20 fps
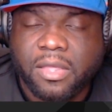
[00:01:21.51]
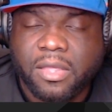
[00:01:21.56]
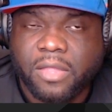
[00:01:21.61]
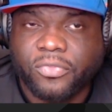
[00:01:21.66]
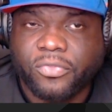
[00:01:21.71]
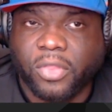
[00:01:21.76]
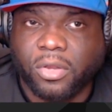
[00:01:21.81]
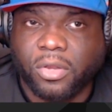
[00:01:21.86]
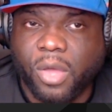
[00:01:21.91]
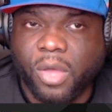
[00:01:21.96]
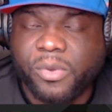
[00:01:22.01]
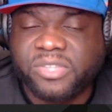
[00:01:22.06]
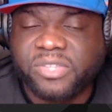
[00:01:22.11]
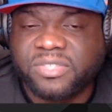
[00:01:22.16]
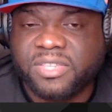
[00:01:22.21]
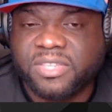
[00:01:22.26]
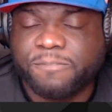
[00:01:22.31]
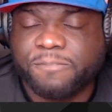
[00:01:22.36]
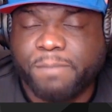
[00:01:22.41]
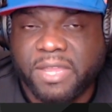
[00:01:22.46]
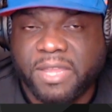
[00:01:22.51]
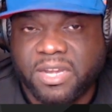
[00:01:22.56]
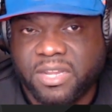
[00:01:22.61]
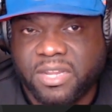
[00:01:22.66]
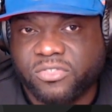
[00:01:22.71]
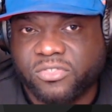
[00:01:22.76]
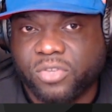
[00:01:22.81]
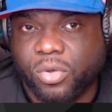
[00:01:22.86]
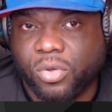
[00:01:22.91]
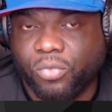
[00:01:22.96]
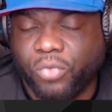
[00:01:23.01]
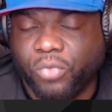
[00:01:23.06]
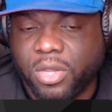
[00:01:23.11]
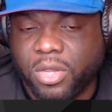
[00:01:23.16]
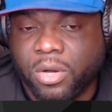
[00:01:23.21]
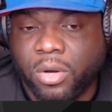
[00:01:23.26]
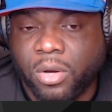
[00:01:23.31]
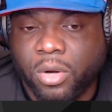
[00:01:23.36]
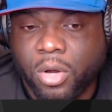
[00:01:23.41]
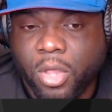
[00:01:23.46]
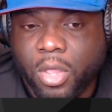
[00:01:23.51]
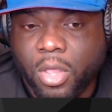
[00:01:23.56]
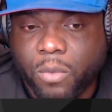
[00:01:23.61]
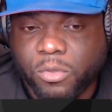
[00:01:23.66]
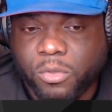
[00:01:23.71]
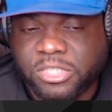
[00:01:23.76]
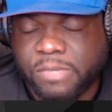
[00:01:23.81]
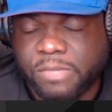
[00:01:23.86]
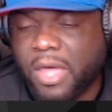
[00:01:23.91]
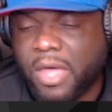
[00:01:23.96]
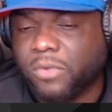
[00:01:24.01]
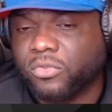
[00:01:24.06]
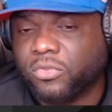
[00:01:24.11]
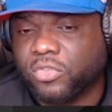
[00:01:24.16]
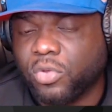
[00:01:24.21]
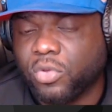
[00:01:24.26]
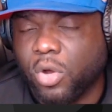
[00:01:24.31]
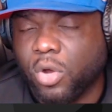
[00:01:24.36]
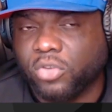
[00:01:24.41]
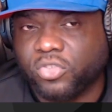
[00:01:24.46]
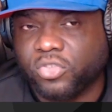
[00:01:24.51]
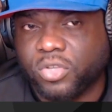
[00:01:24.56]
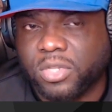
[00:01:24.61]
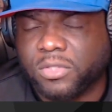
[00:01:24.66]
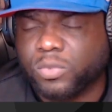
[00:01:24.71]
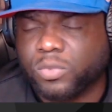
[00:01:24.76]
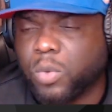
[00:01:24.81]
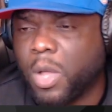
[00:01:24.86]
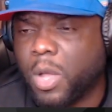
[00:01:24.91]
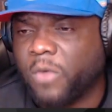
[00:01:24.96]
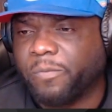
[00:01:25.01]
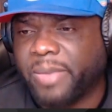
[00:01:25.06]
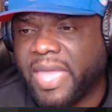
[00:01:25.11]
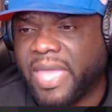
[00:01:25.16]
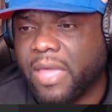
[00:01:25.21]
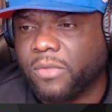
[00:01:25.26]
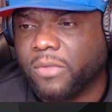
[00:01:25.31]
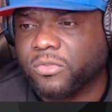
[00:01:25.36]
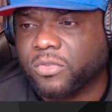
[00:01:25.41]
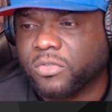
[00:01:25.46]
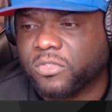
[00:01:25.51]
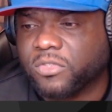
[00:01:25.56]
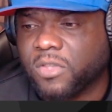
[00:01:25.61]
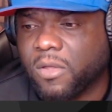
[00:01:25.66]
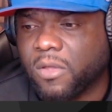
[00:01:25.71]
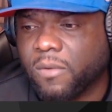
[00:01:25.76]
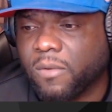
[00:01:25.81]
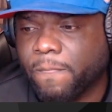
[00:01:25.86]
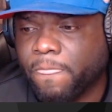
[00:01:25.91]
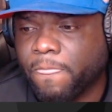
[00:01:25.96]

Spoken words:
the lowest he's been in his career was about 212 pounds or so.